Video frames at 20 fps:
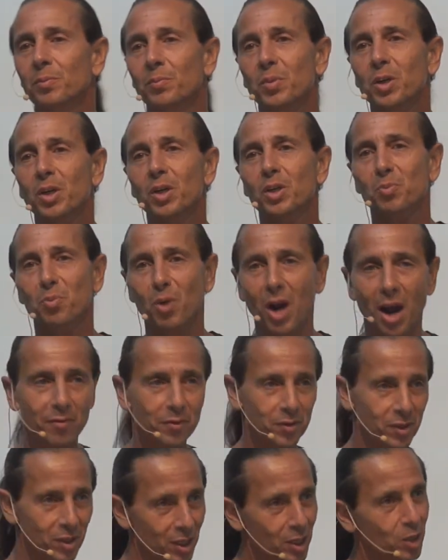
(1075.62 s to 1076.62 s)
Because
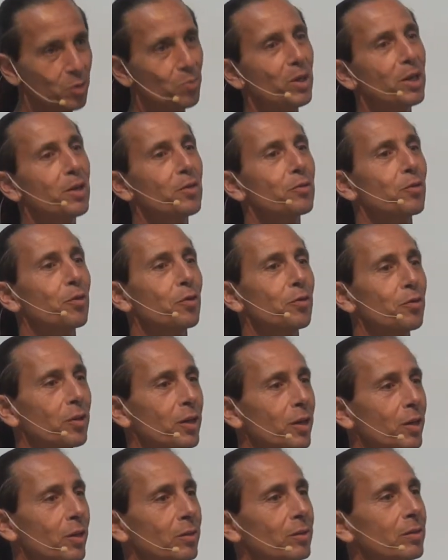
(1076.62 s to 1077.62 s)
prophecy is being
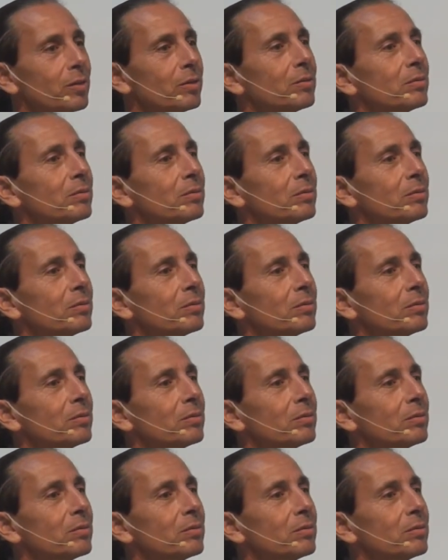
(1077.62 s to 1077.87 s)
fulfilled.